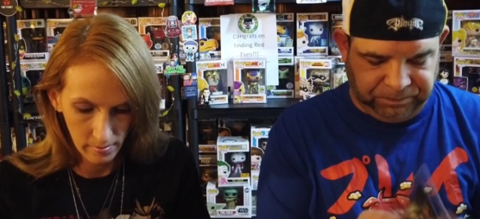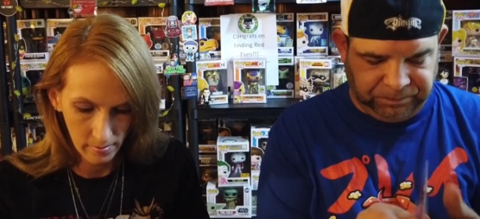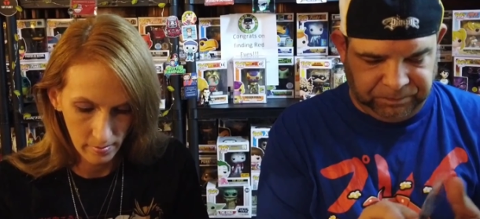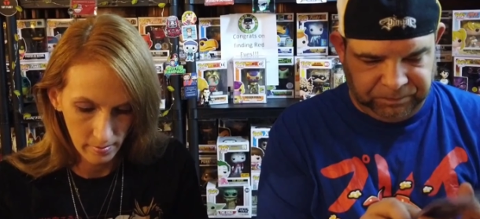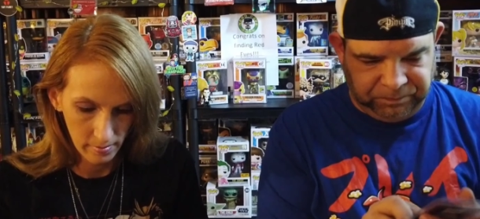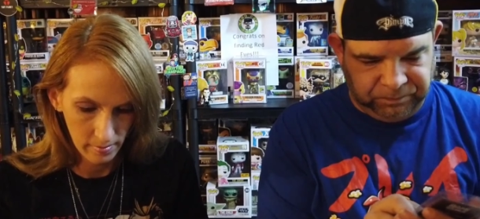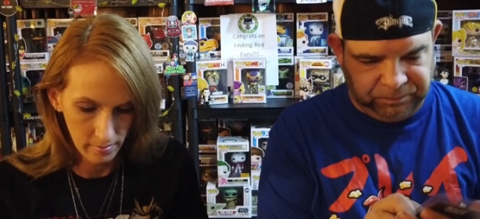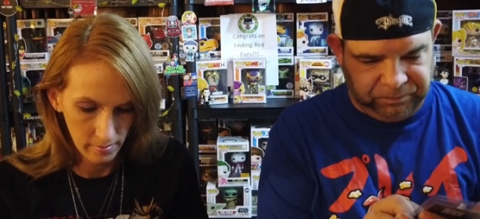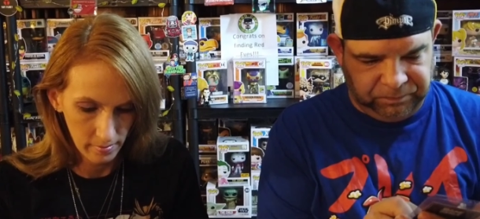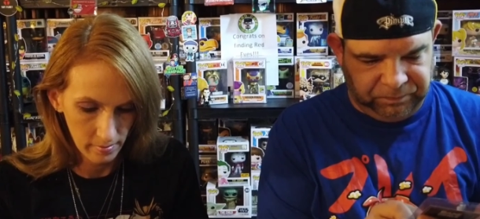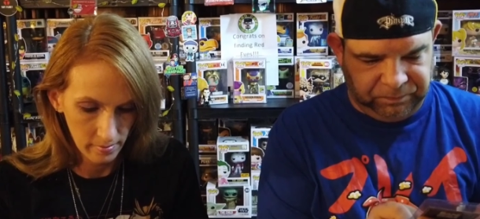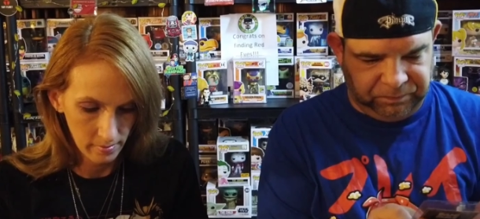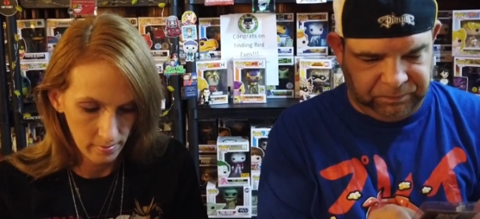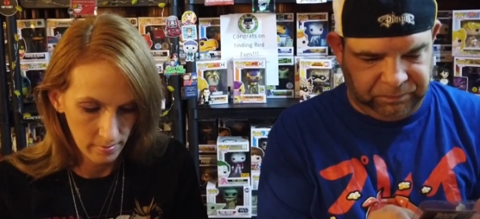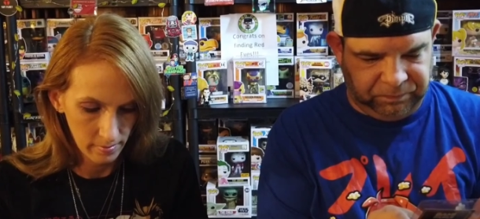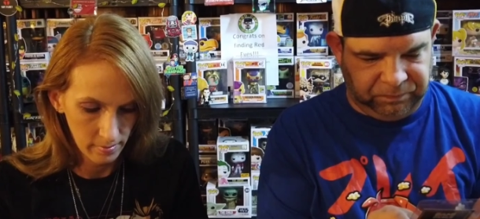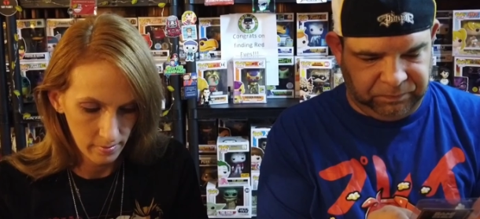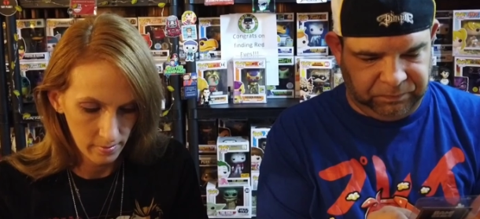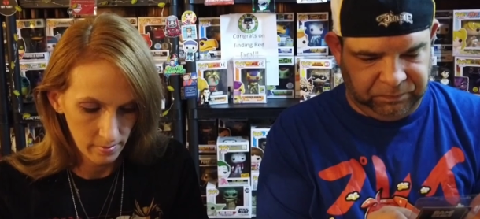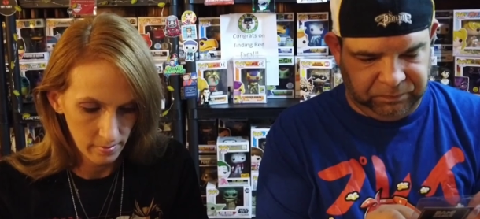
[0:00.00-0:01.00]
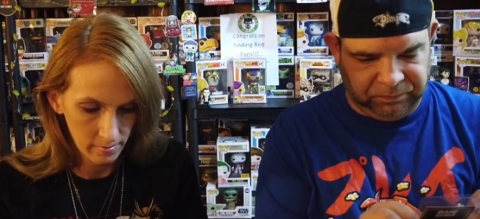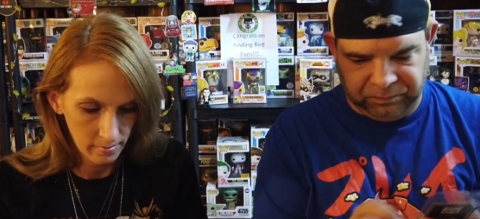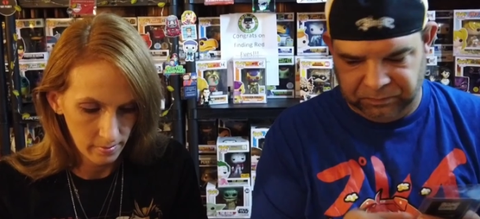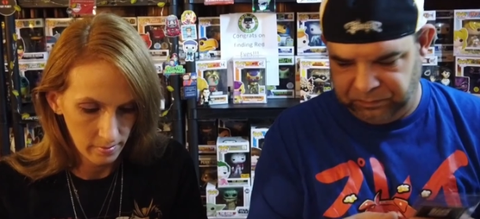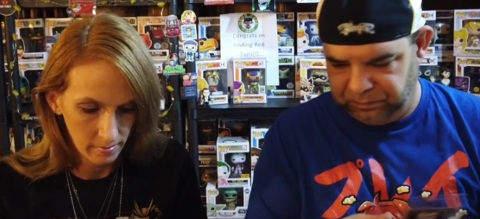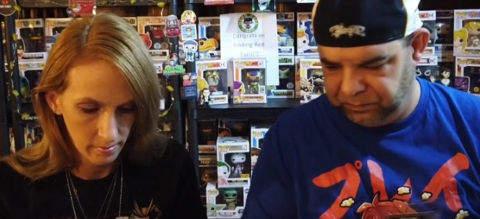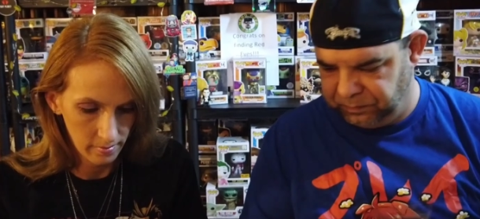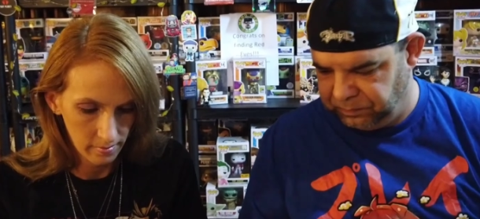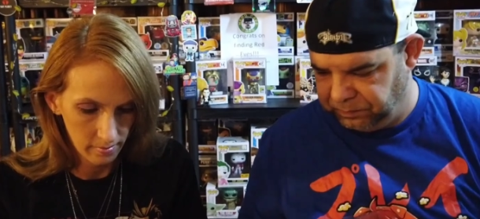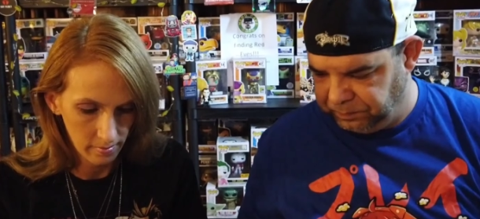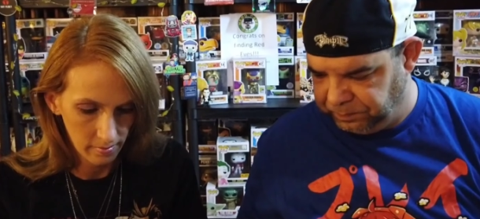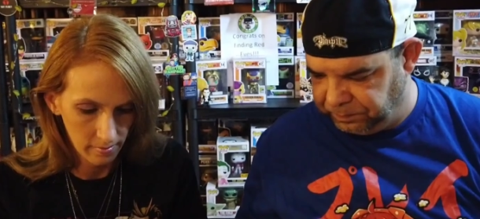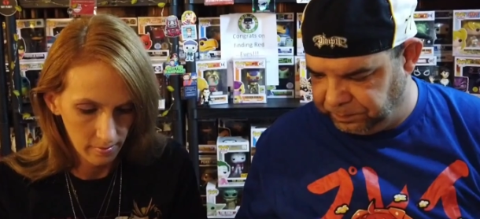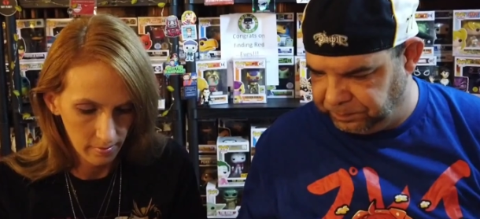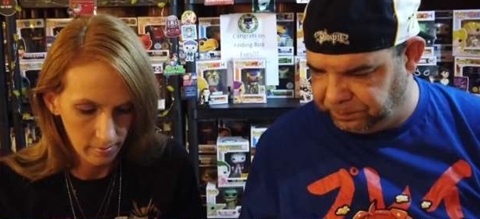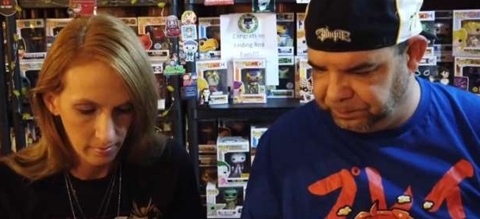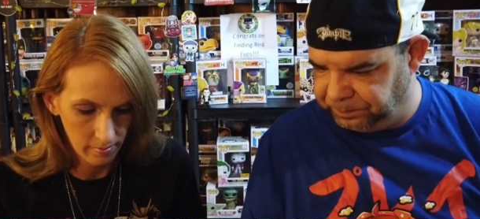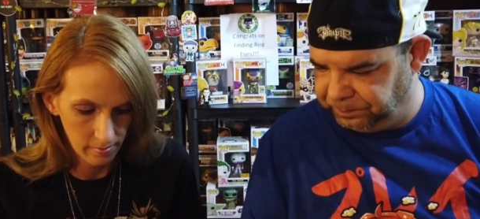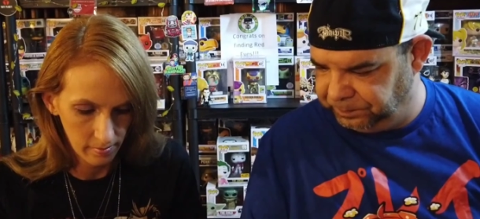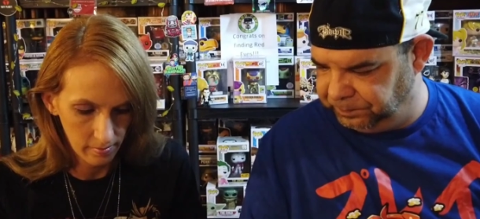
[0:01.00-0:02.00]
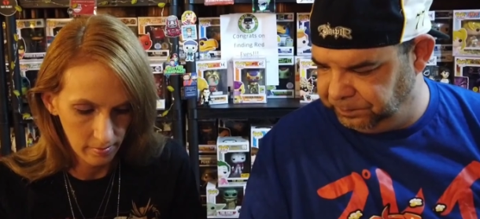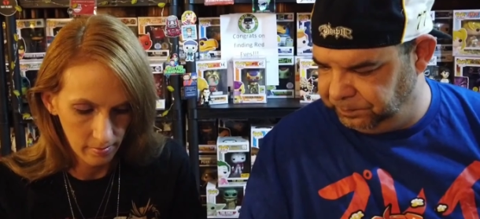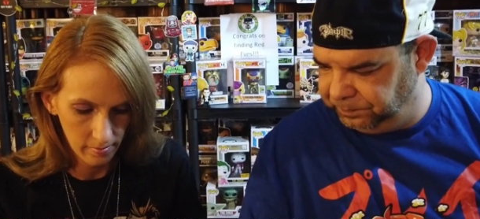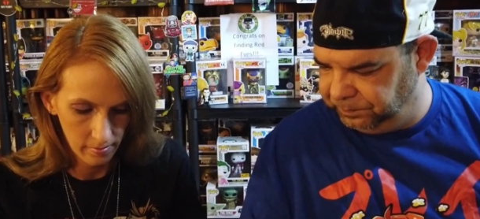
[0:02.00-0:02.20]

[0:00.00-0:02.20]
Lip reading: Nobody speaks.